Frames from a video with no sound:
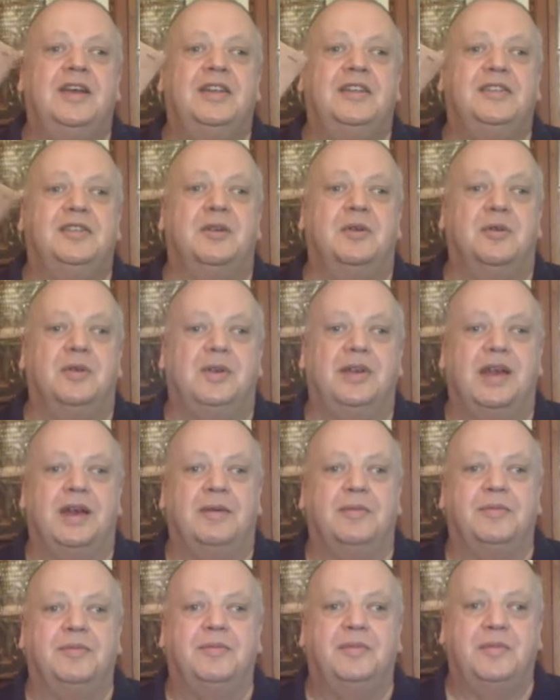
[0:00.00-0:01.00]
So yeah,
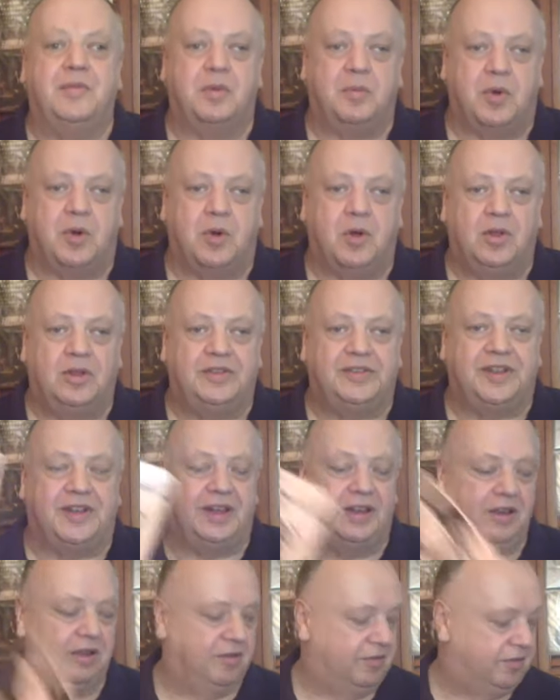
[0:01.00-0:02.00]
The Balls, I
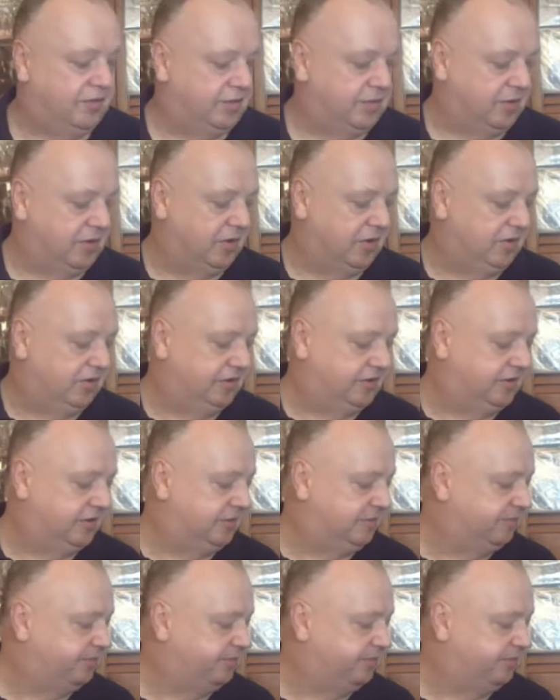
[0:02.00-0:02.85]
Love The Balls.